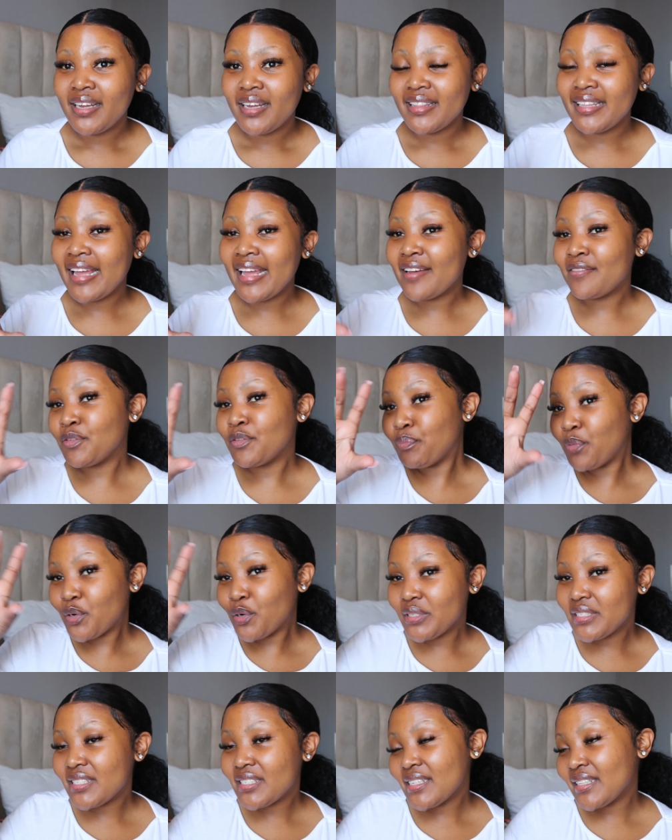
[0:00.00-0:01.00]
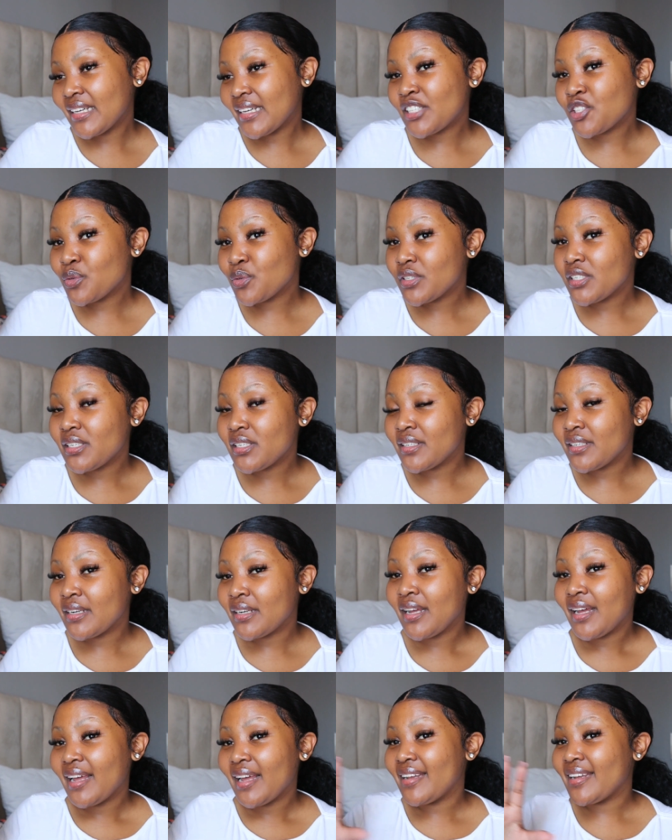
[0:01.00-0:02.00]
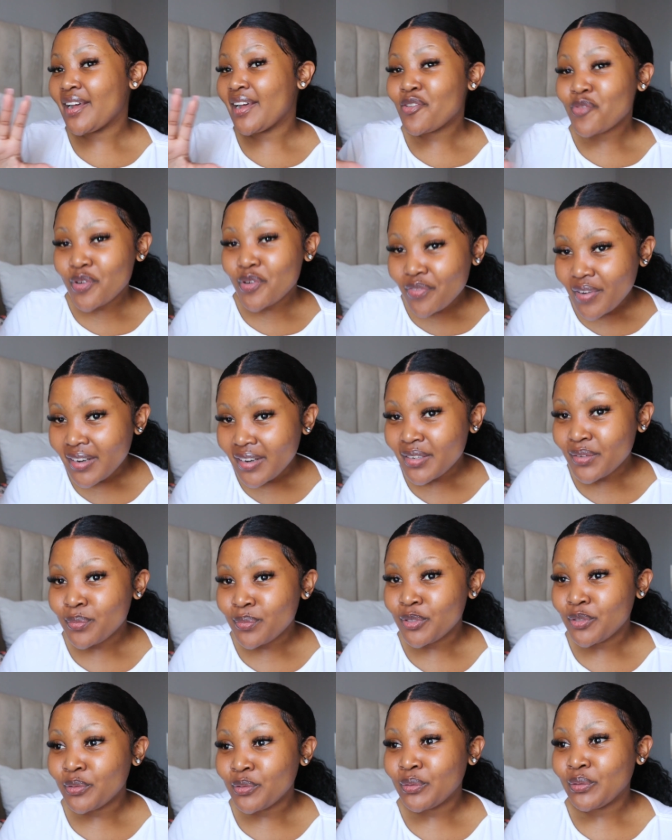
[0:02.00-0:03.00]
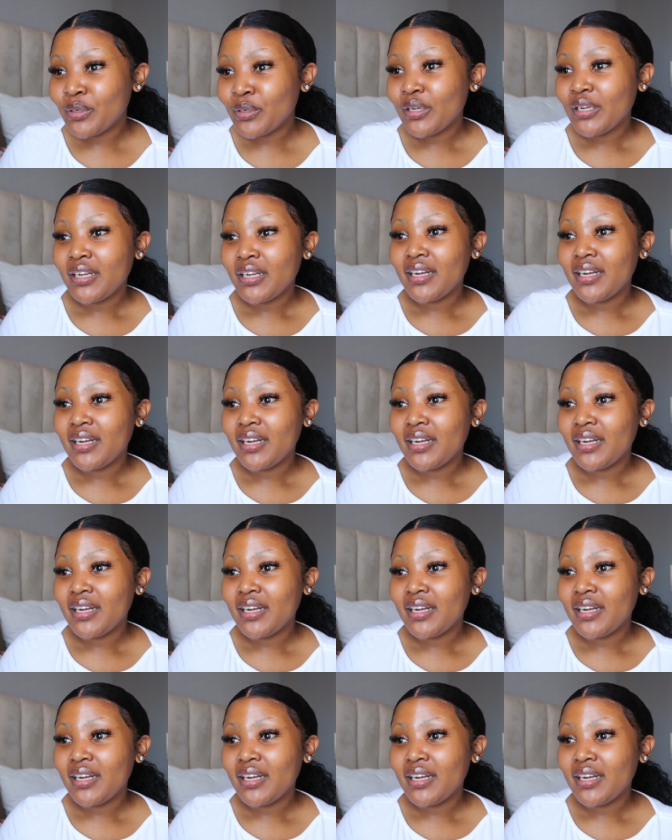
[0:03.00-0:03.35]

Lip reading: they have a policy that's written non-refundable,